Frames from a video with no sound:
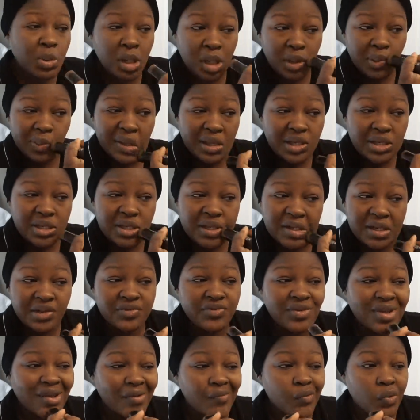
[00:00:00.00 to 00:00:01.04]
recommend it
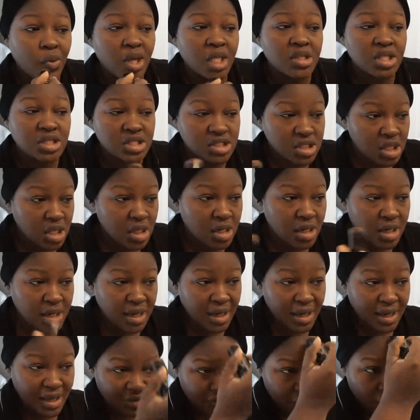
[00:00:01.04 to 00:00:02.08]
if you have oily skin, and
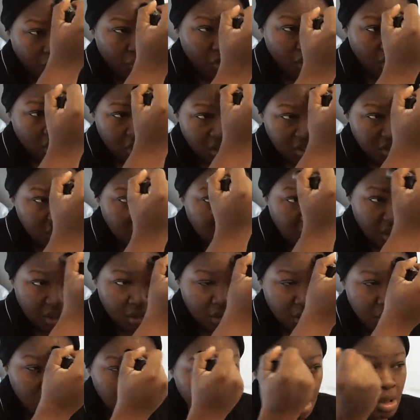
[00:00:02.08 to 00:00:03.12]
I have oily
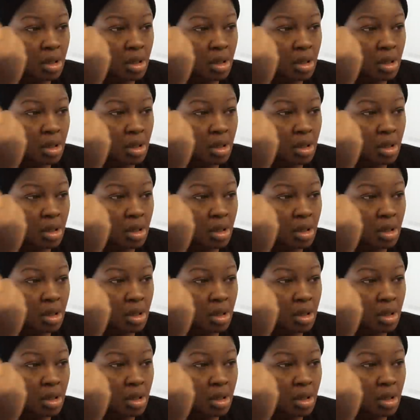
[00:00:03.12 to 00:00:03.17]
skin,